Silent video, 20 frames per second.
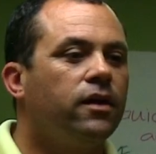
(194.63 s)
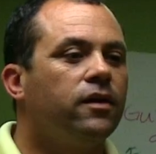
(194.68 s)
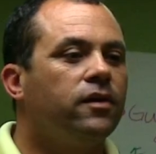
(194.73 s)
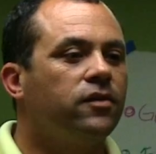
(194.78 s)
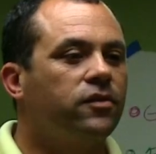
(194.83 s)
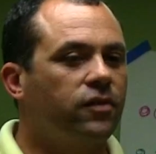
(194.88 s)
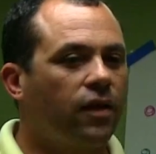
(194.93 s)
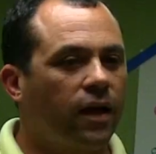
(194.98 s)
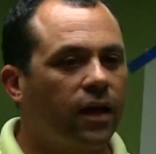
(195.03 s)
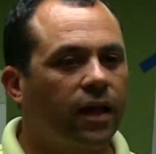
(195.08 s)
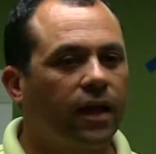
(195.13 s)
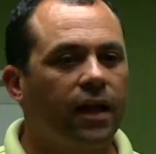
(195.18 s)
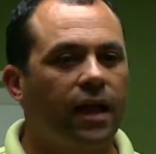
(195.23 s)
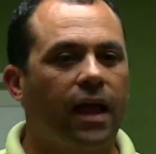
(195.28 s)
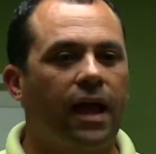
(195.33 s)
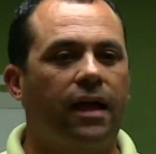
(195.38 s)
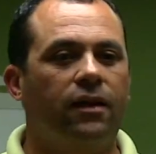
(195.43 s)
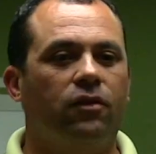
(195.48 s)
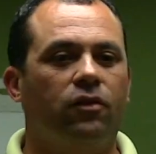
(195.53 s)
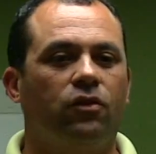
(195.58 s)
Second
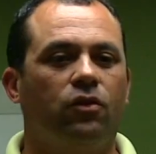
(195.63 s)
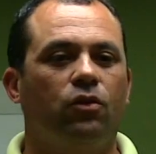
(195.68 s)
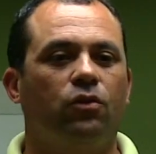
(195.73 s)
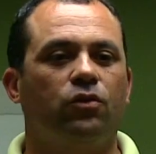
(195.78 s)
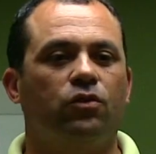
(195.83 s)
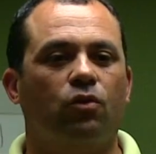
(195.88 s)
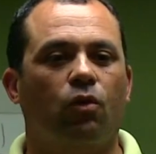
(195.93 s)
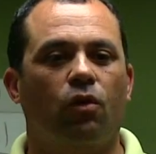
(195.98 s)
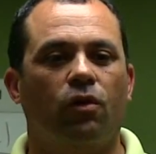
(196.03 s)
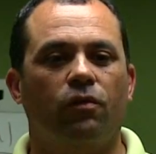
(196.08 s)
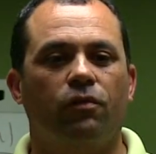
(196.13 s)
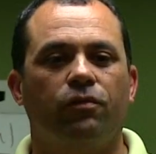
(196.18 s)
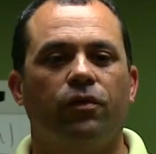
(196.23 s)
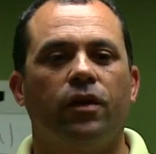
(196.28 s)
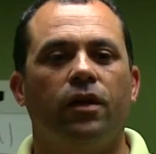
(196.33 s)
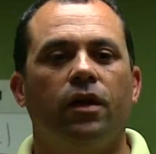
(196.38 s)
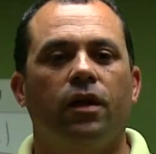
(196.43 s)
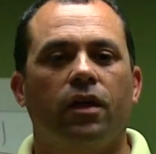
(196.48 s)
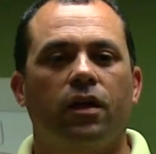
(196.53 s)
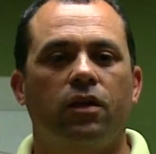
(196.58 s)
had to do sort of
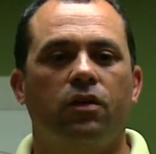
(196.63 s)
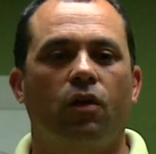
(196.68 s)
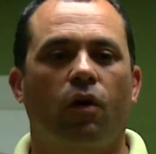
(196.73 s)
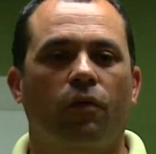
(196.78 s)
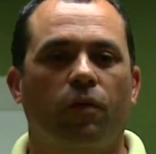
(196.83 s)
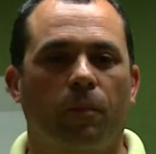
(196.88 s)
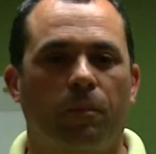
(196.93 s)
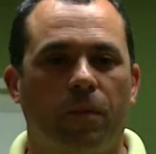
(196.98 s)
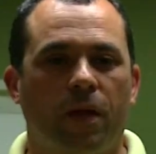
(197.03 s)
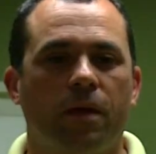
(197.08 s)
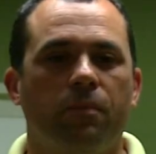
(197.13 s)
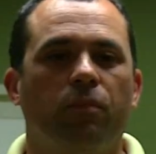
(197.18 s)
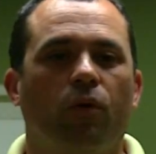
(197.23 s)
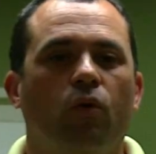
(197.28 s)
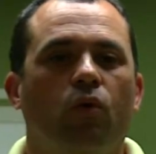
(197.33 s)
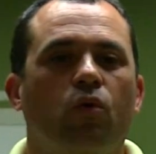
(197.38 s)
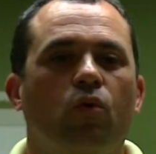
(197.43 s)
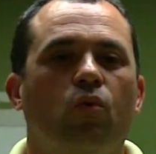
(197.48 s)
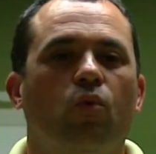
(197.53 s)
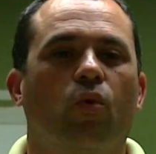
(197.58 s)
the
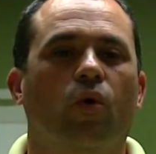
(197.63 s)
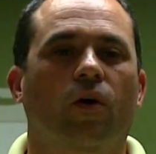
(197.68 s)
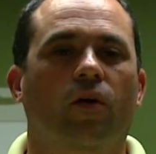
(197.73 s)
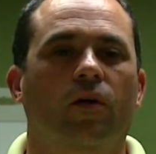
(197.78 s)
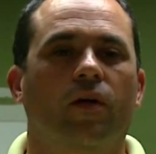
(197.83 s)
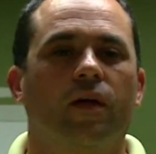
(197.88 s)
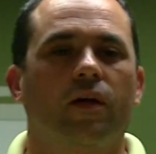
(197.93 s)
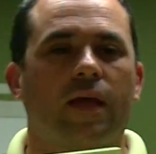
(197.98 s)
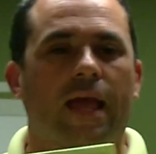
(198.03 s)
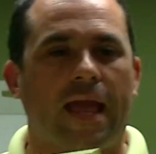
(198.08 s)
people who were